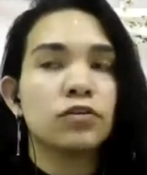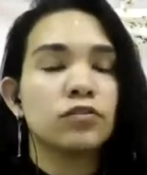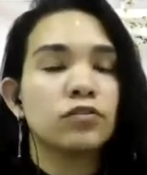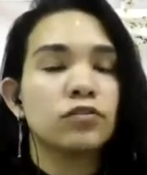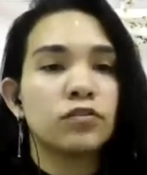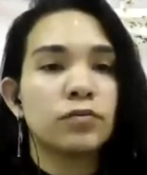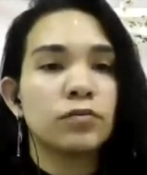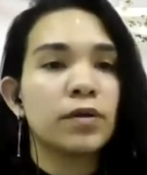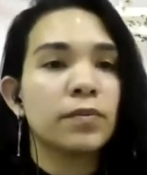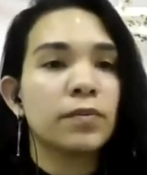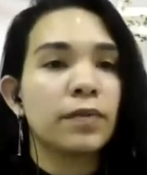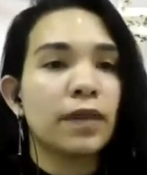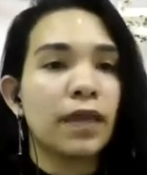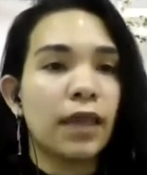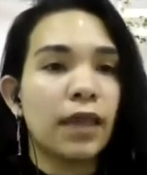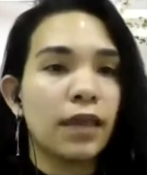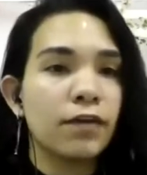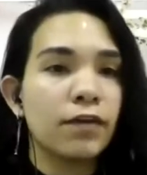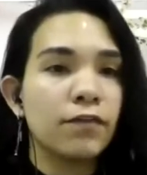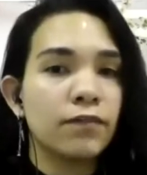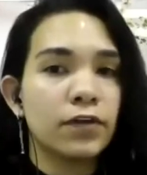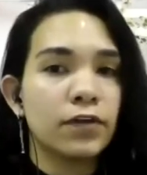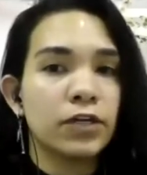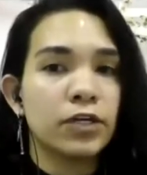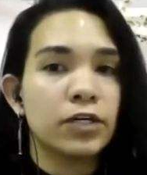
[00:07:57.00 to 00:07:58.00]
consumer
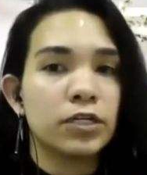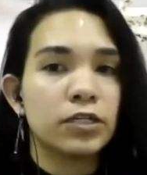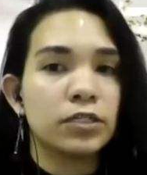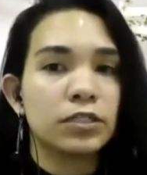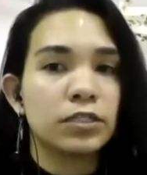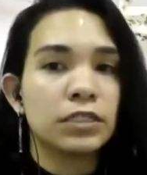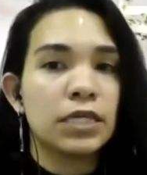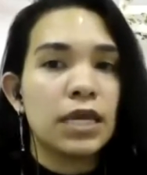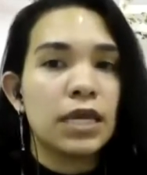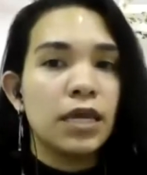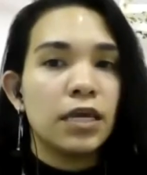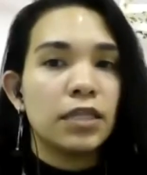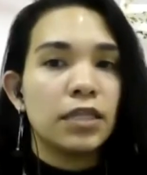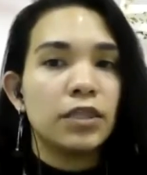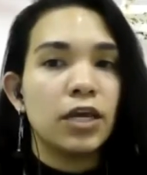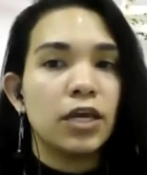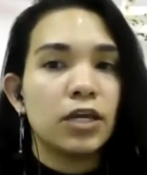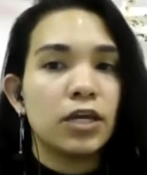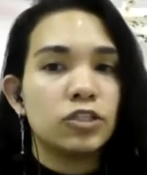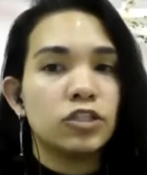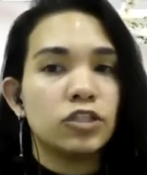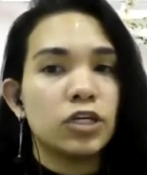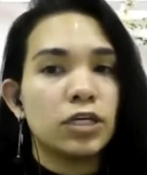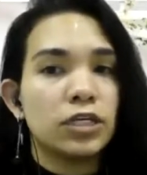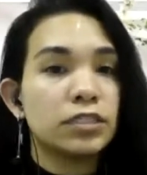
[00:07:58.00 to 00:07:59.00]
behaviors,
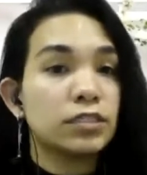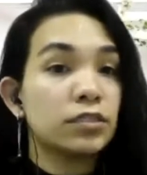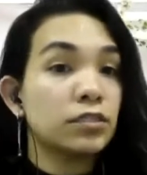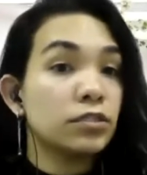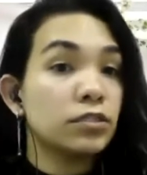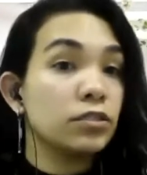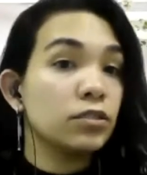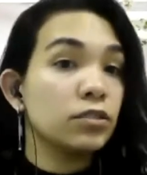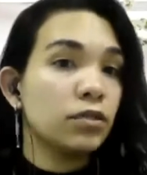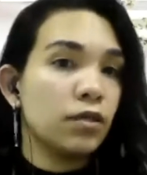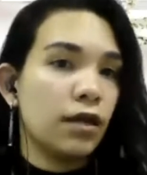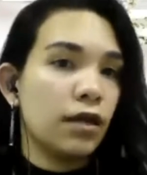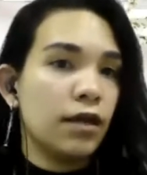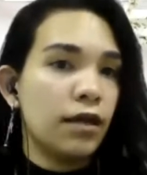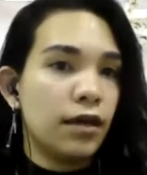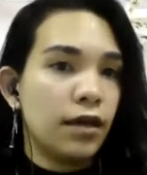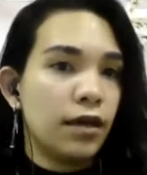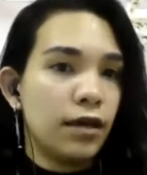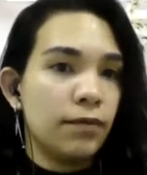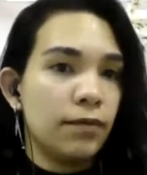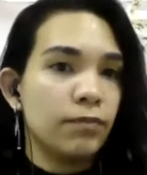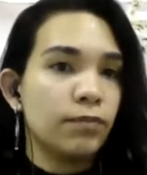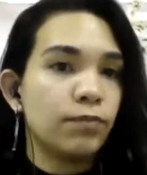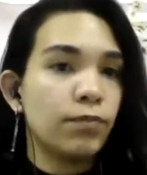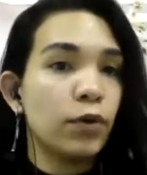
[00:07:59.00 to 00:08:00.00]
not just
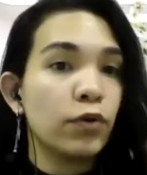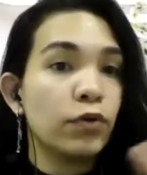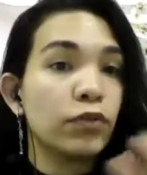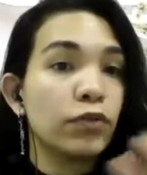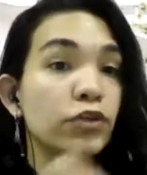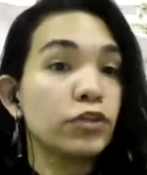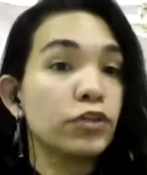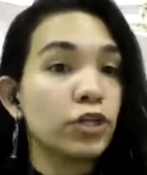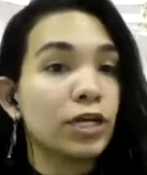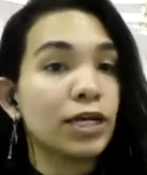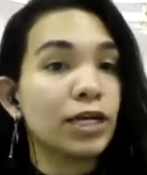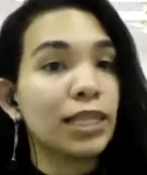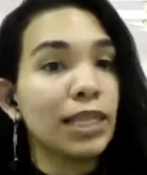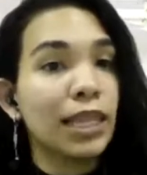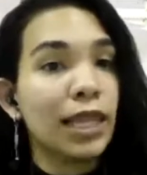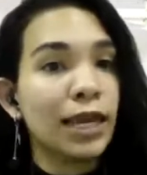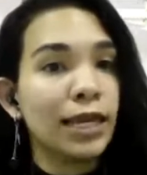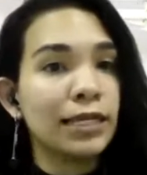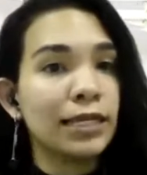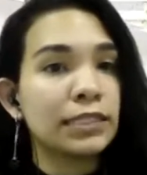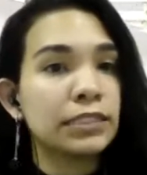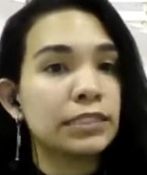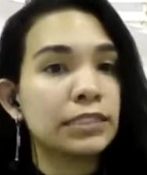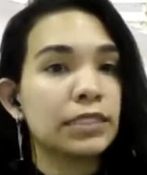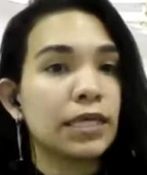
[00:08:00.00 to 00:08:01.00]
both on your client